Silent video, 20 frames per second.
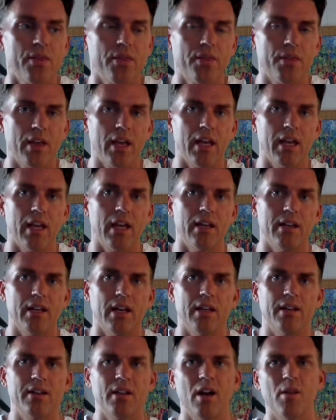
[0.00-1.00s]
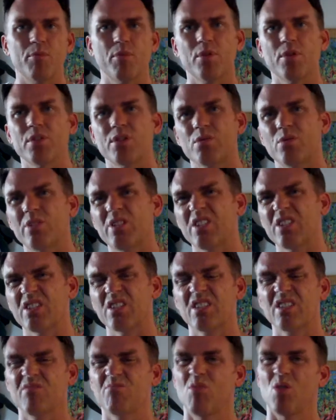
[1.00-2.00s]
and Numbers, which is
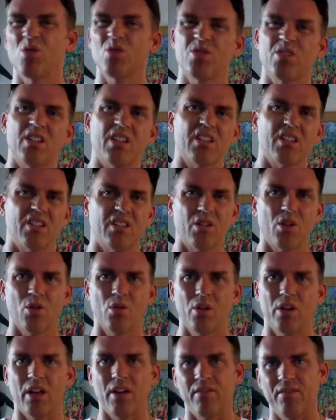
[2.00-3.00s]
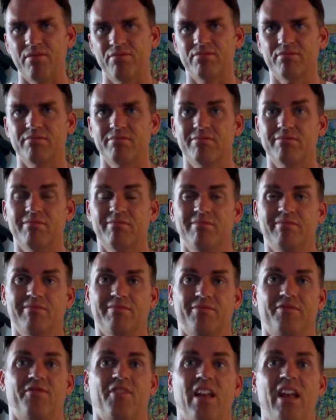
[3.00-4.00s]
mostly a story of
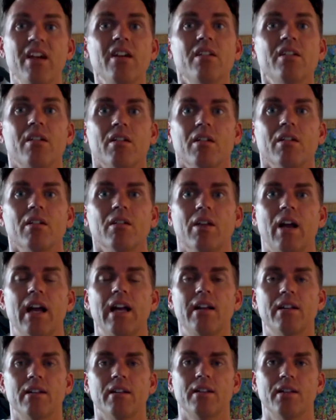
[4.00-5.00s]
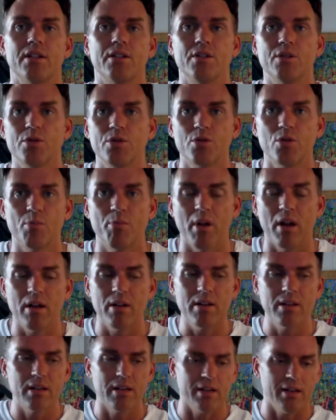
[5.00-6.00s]
failure, right? The Jews'
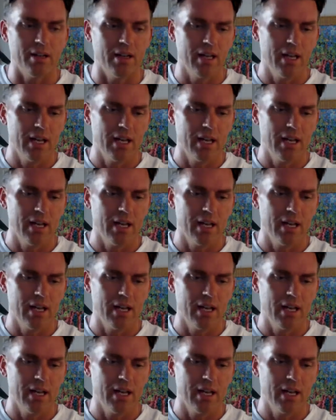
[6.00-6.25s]
rebellion.